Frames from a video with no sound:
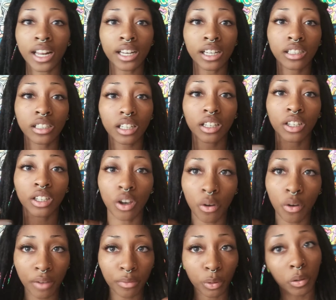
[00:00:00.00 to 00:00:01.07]
And, you
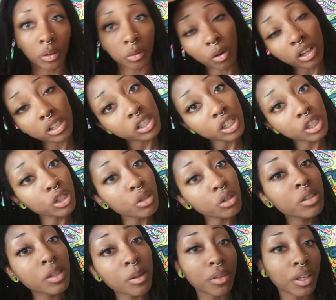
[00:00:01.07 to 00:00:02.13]
know, everyone wants to
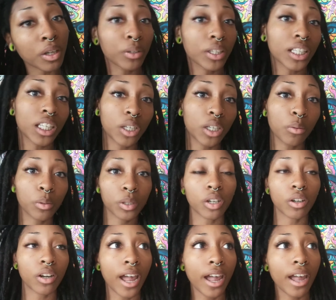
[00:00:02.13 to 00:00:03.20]
do something really cute with
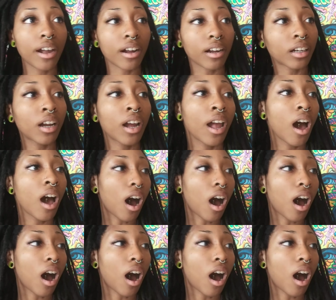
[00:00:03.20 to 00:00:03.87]
their hair.